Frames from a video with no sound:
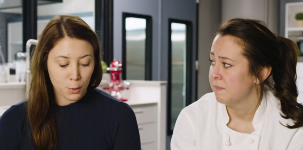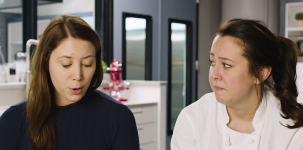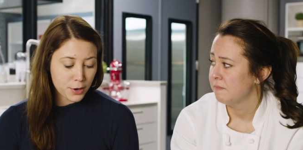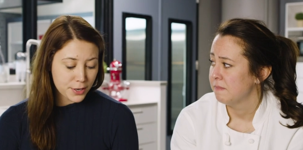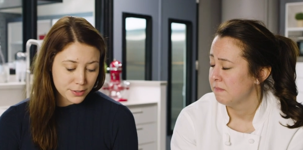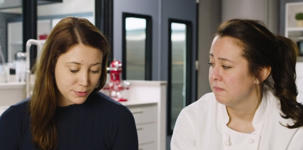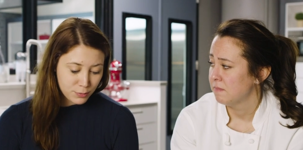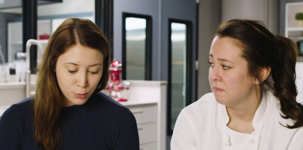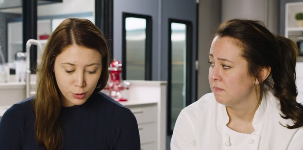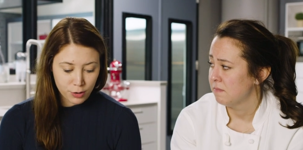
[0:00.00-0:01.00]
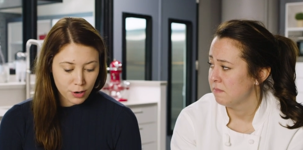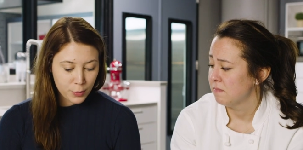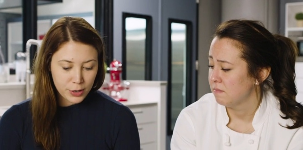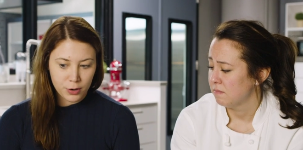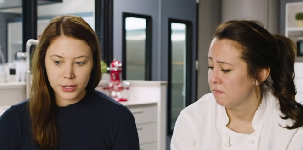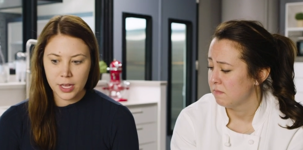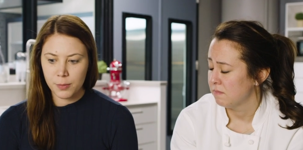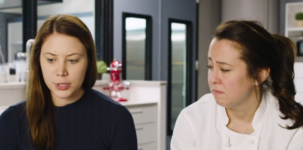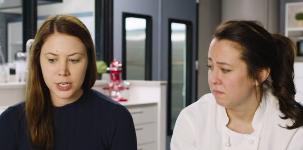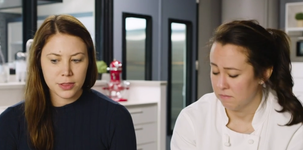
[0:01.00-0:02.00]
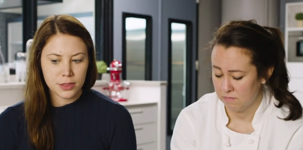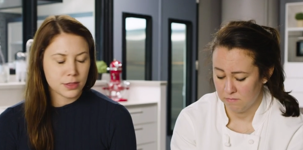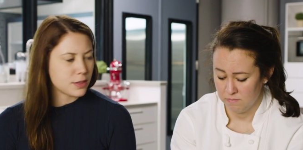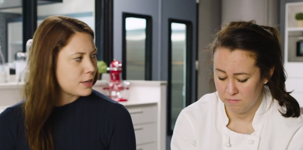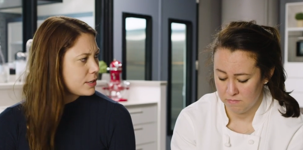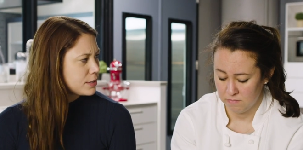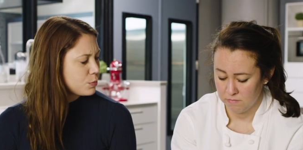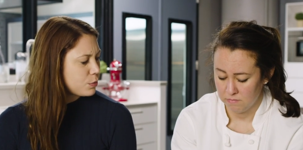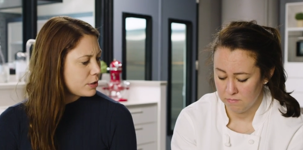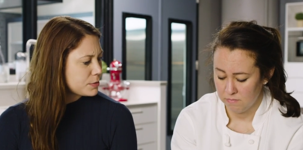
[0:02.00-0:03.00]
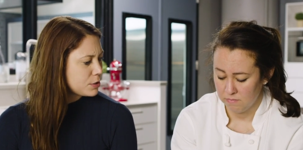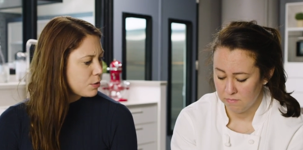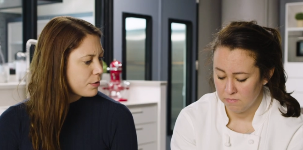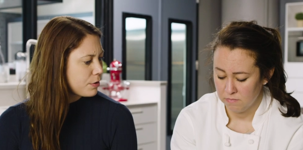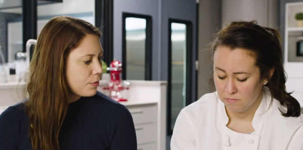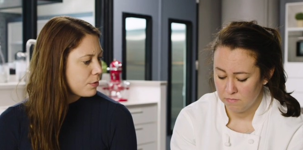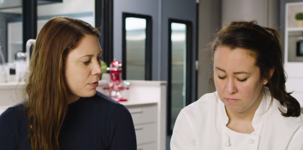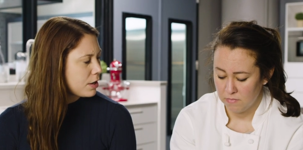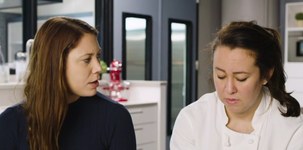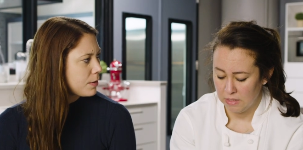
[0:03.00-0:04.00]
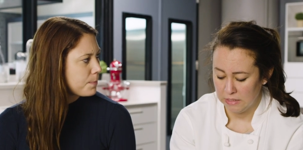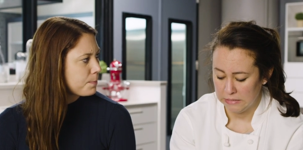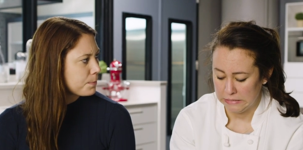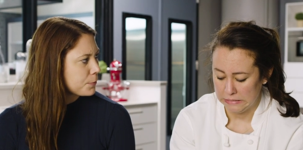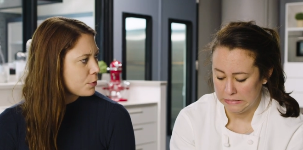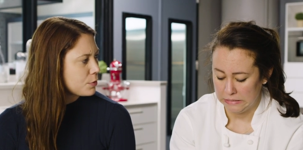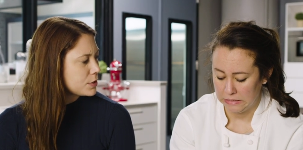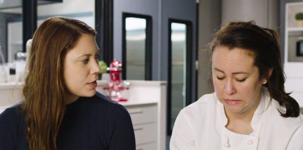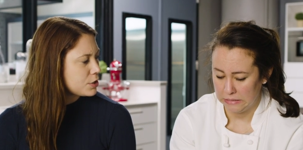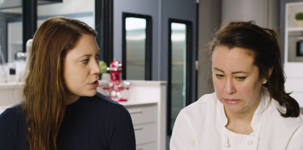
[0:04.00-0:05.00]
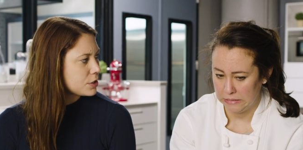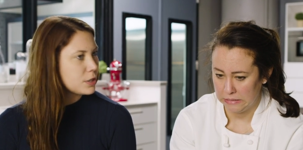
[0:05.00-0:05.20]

Speaker 1: Or you can order our winner online, which I think is the Williams-Sonoma Gold Touch.